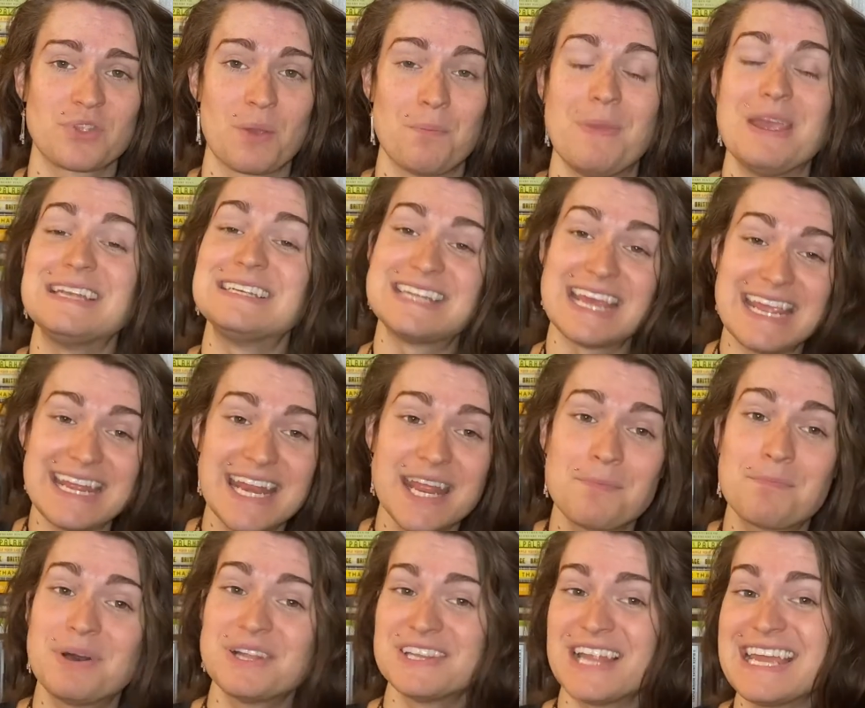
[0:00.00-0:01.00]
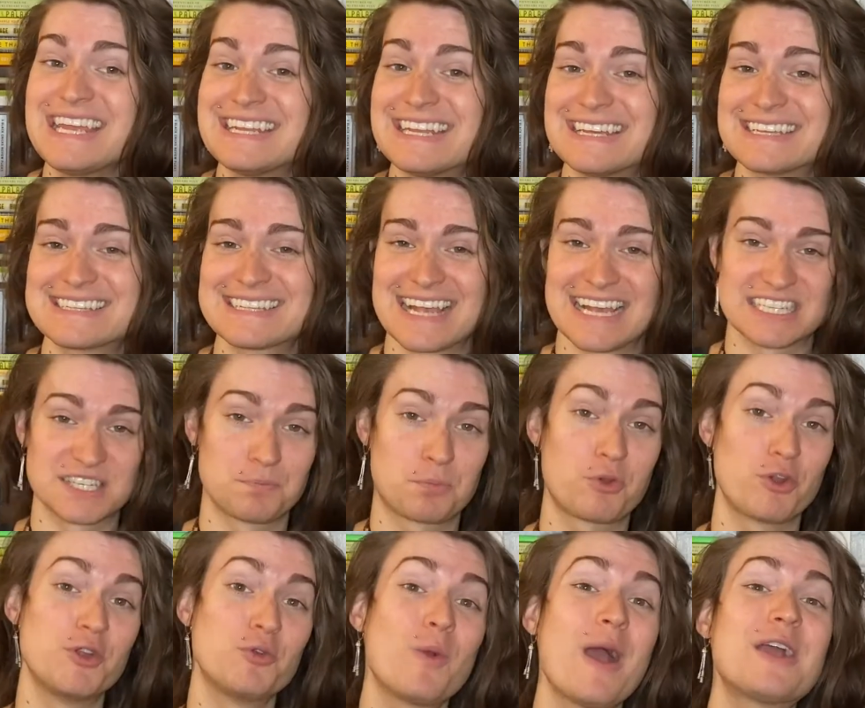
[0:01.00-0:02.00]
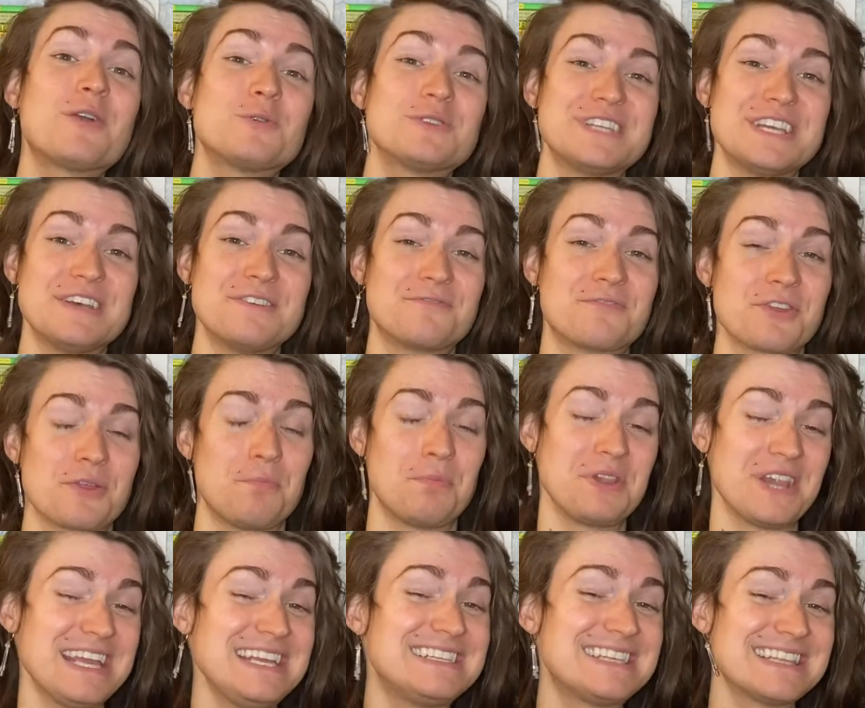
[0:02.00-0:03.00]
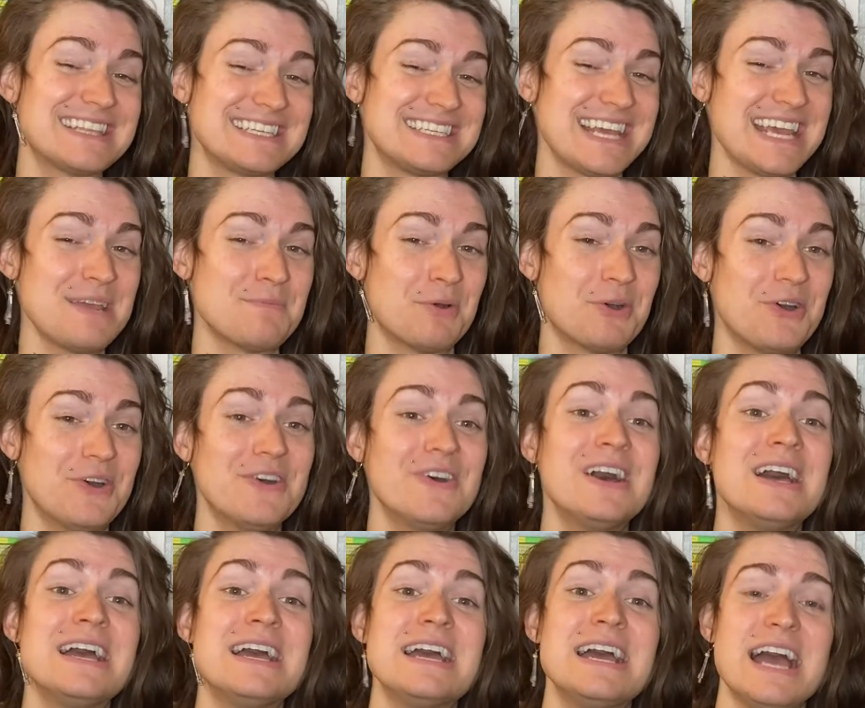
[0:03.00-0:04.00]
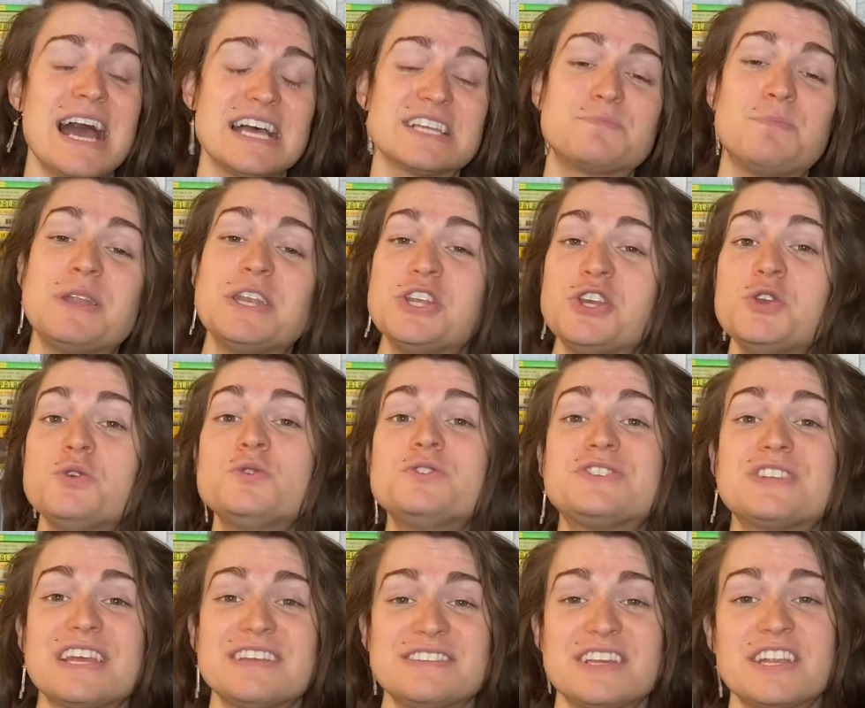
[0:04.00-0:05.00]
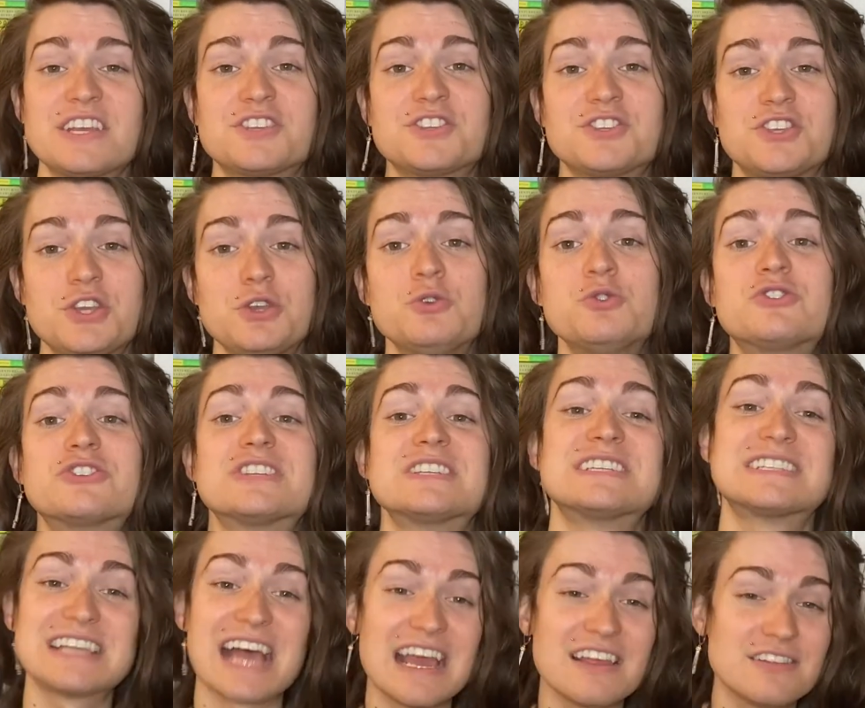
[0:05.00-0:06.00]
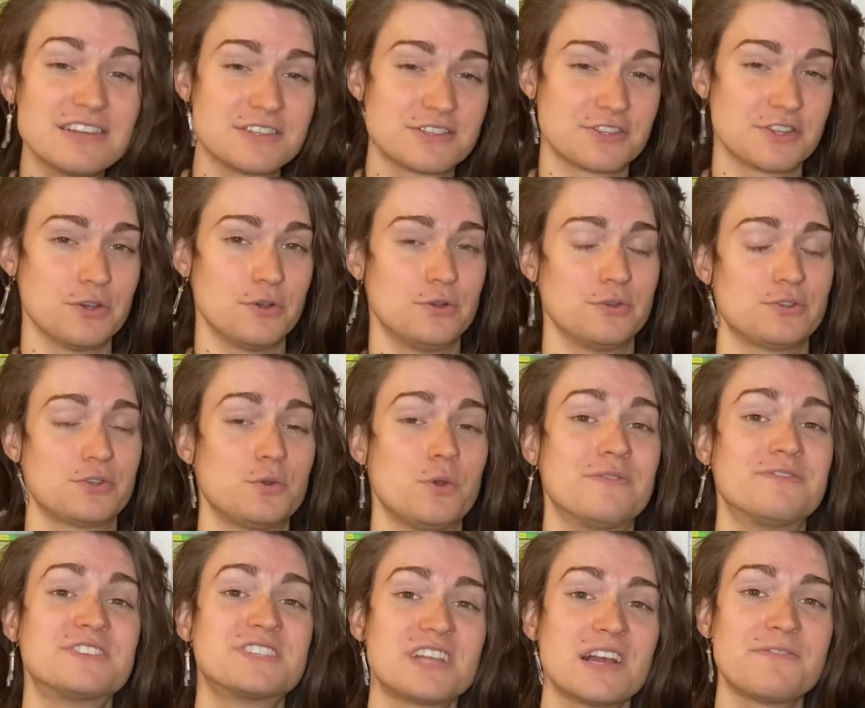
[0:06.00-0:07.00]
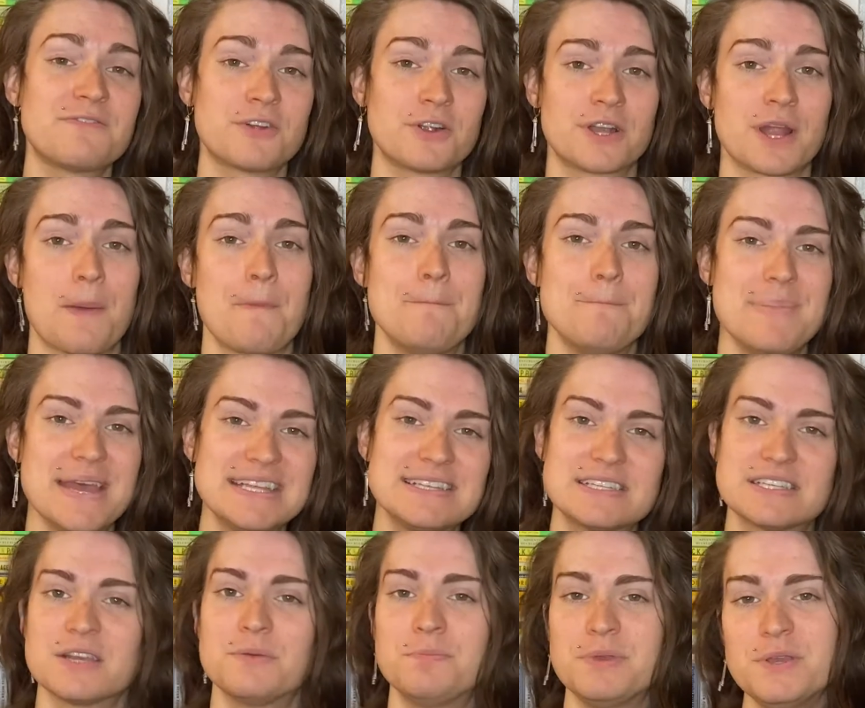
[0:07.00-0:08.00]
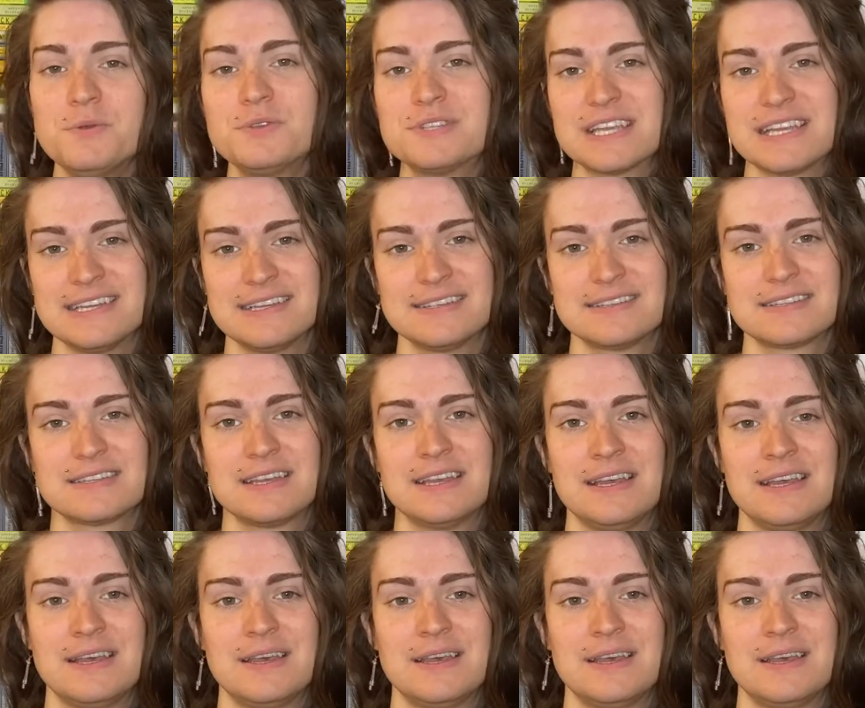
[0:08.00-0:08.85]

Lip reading: Maintaining politeness as a prerequisite for the place at the table has been used as an excuse to silence those who have suffered immense abuses.